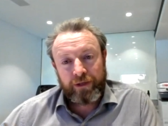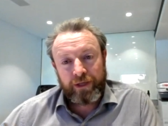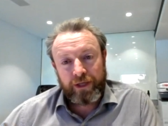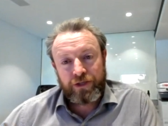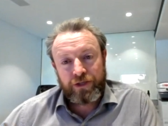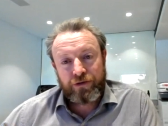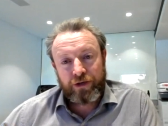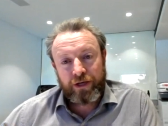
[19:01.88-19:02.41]
in the
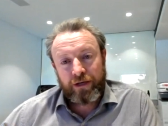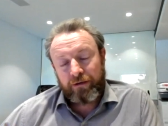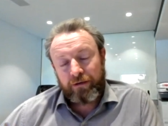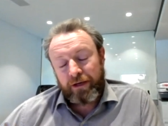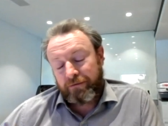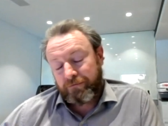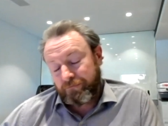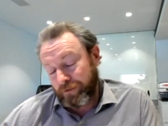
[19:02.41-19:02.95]
industry,
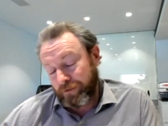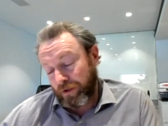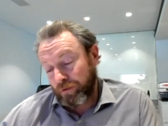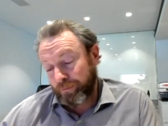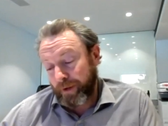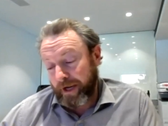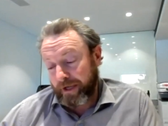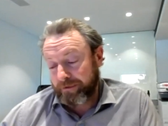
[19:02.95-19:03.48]
and when I
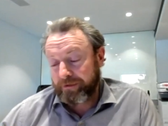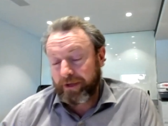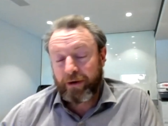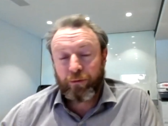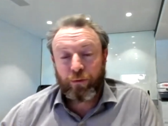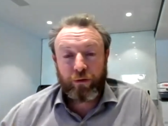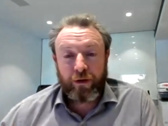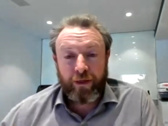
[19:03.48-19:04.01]
look back, they
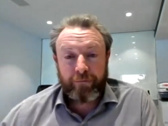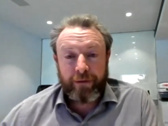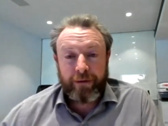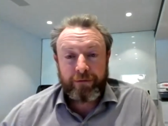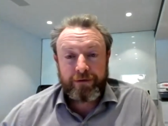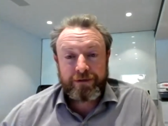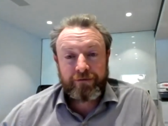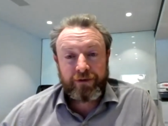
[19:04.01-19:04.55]
were all other
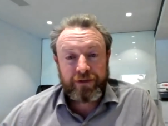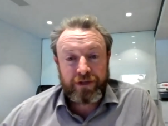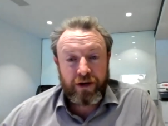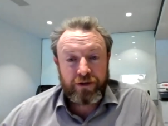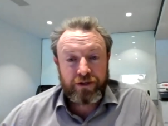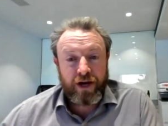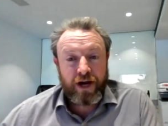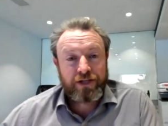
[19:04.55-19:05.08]
members of the
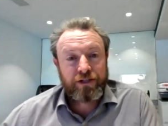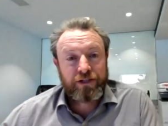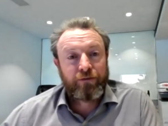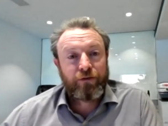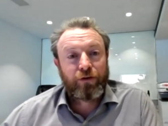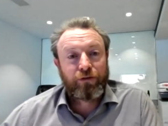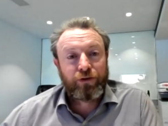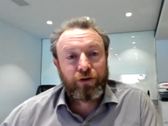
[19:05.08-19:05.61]
association that
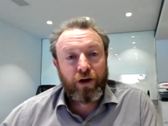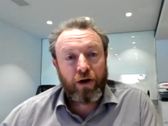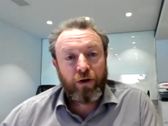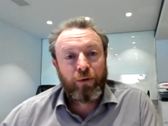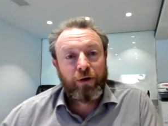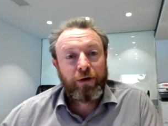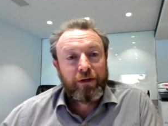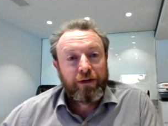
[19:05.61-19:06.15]
I've got to know